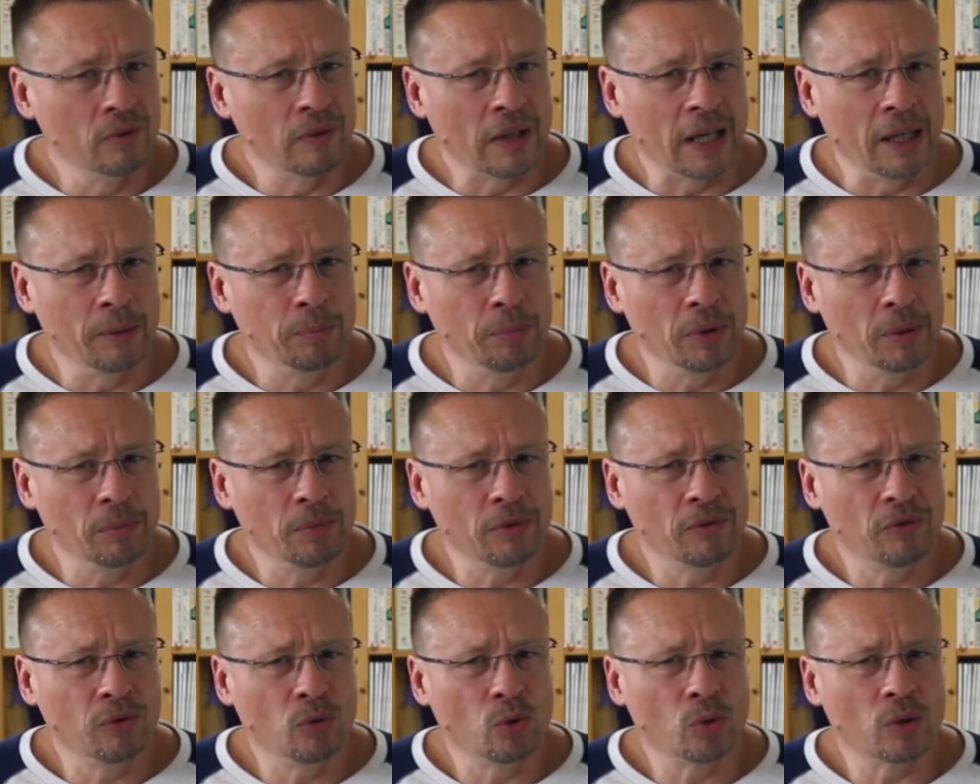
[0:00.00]
invite
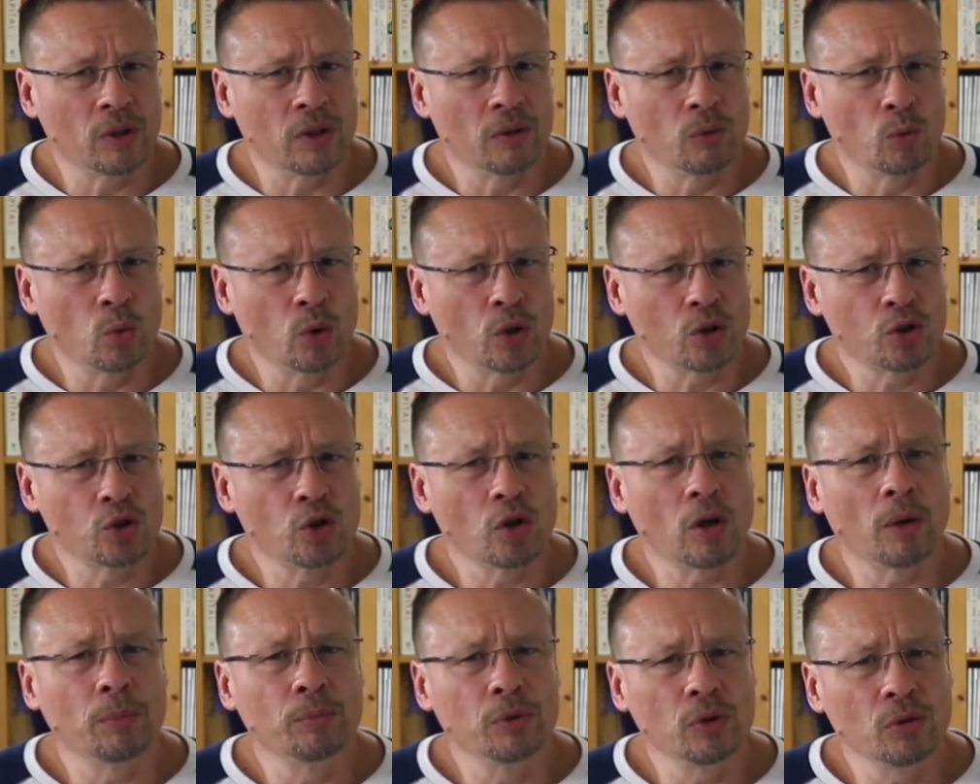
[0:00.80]
people for a
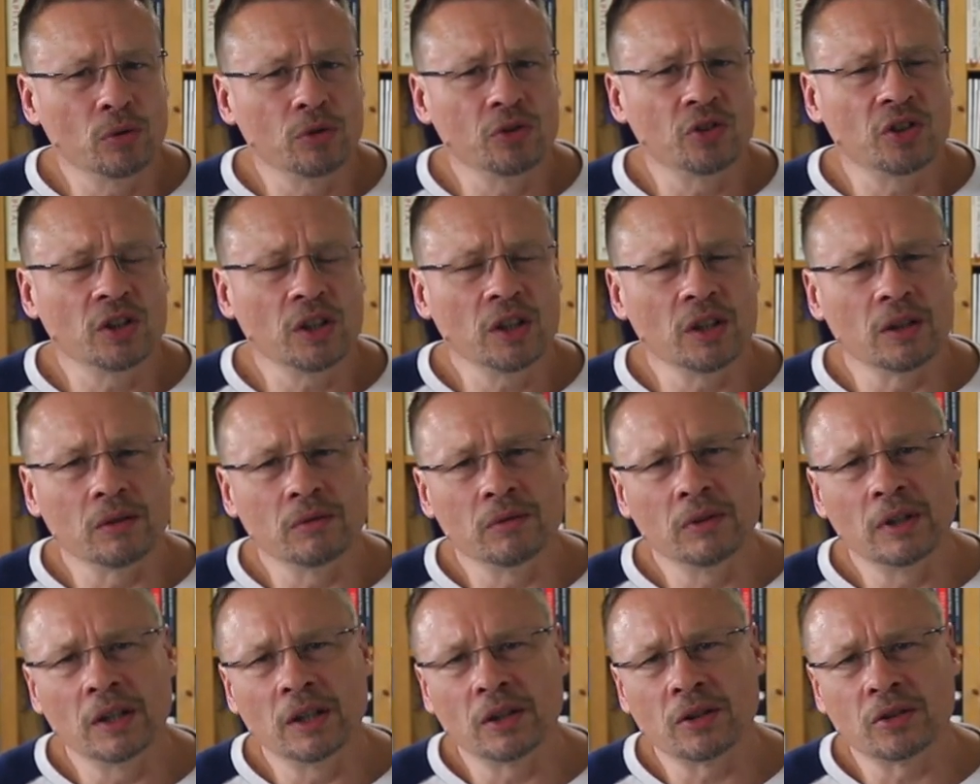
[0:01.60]
workshop, you'll
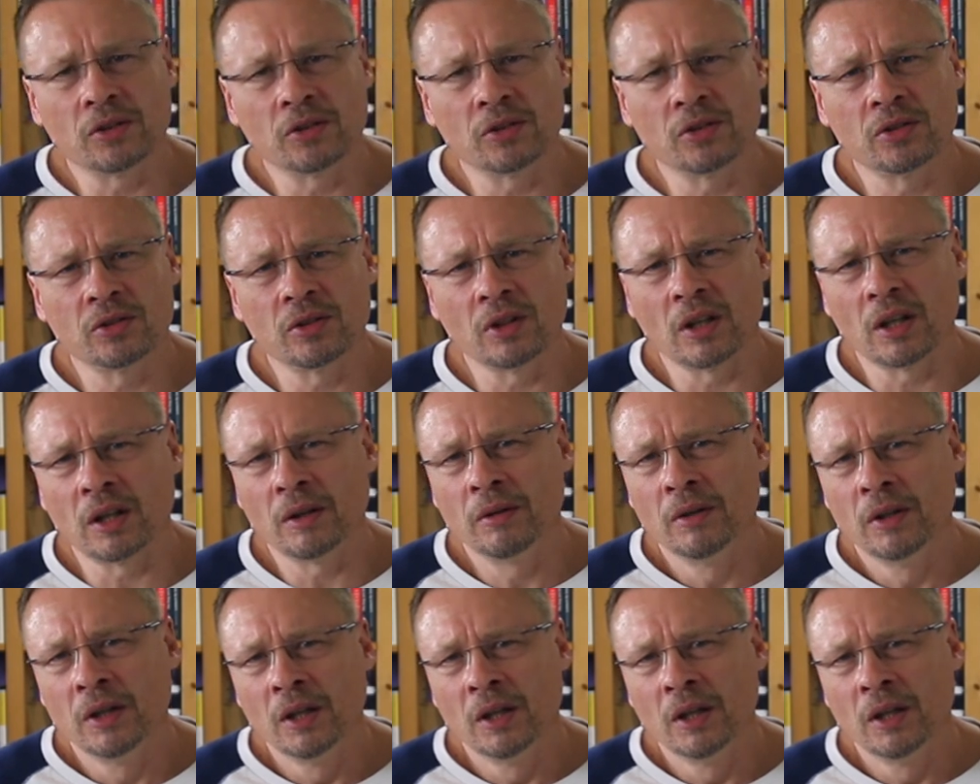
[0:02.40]
see there's